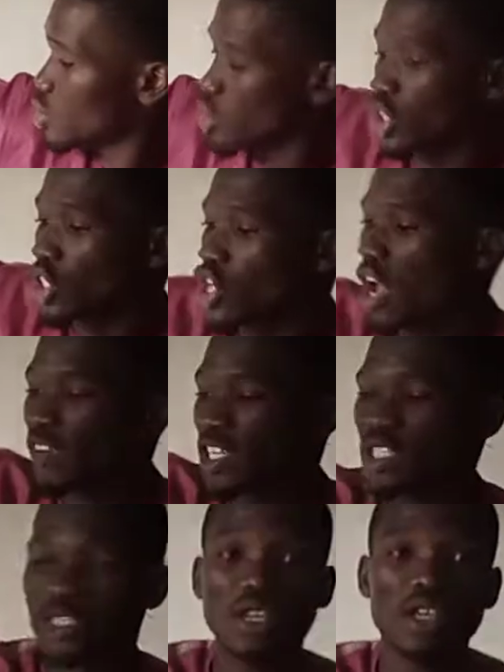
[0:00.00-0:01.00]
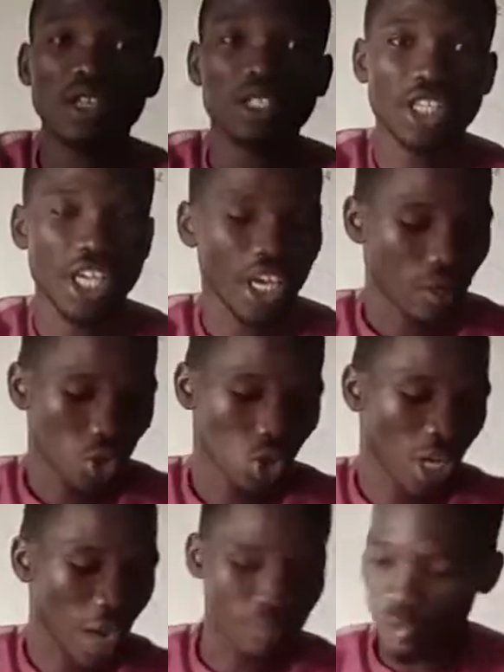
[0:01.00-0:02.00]
To dissolve it here. So
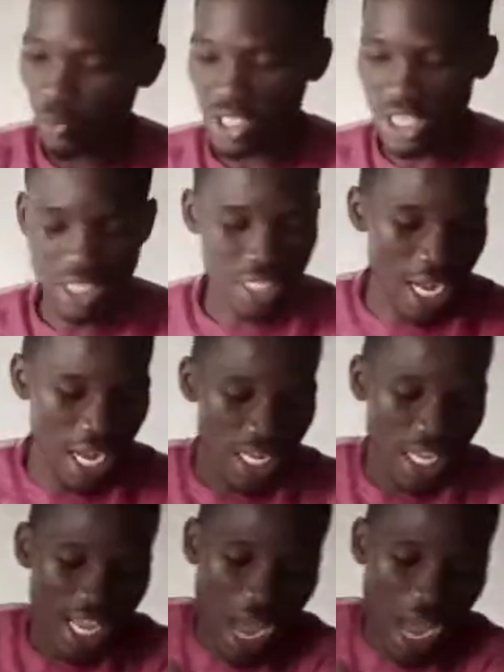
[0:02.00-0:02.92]
now with this now,